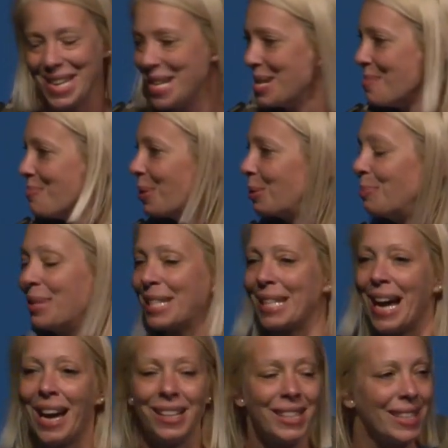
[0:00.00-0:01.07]
But
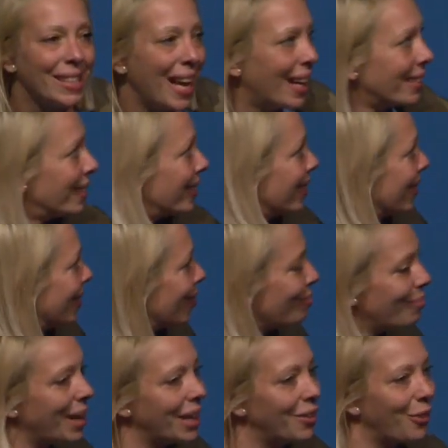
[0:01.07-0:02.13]
besides that,
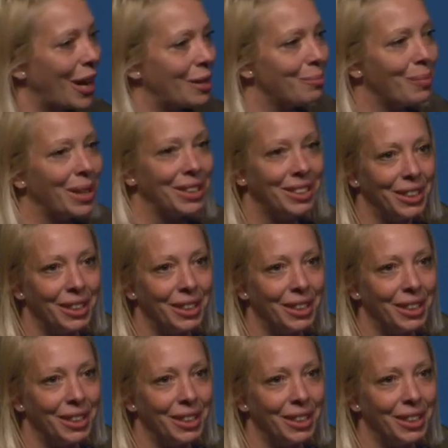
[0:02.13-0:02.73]
my grandmother